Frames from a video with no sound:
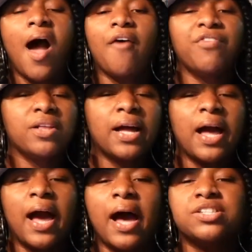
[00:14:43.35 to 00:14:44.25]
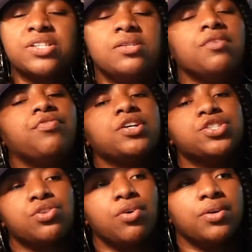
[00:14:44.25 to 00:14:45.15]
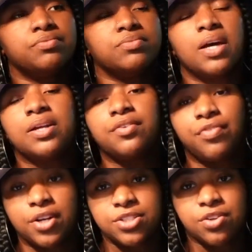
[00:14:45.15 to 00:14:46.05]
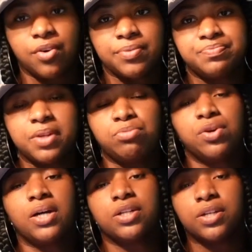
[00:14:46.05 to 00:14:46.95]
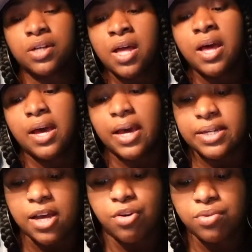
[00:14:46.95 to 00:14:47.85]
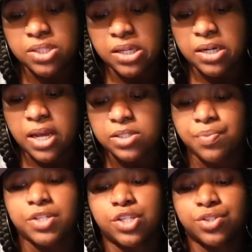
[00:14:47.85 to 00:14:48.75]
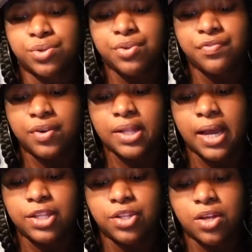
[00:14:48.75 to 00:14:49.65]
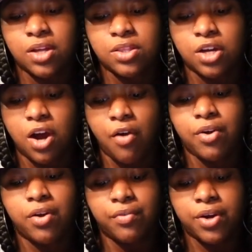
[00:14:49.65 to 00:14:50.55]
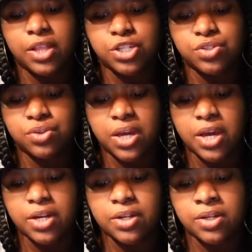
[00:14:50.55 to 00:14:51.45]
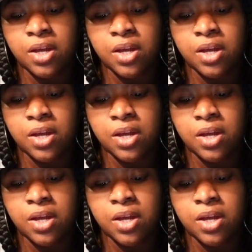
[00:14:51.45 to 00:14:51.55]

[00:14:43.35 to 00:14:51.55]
I feel like I just need a fresh start. I need a fresh start. I'm trying to, and that goes to the next question. Do you feel like the current career that you in,